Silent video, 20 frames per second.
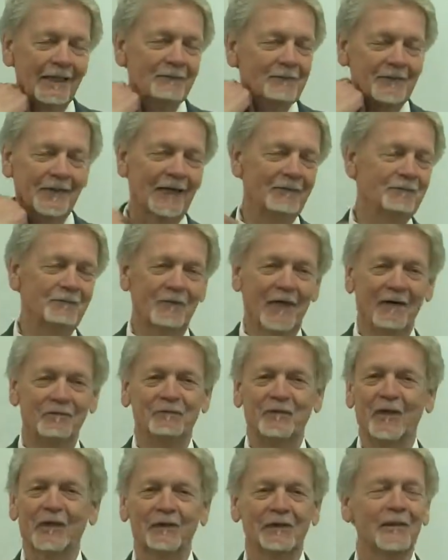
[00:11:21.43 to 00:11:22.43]
I, I
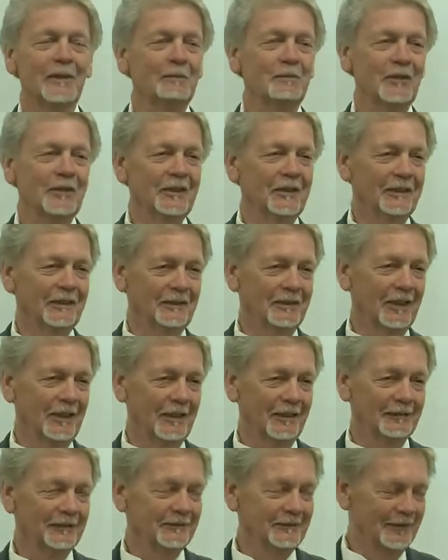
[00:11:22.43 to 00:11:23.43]
felt liberty in
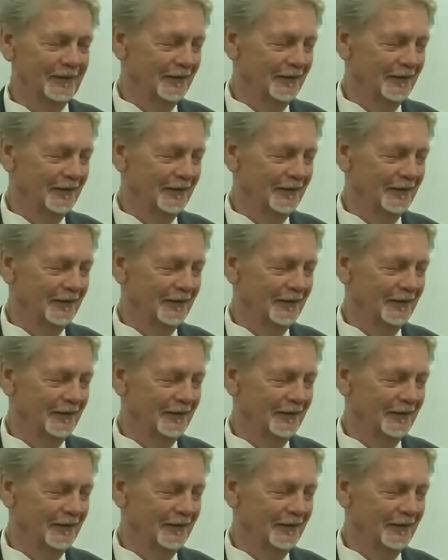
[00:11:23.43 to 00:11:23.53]
that.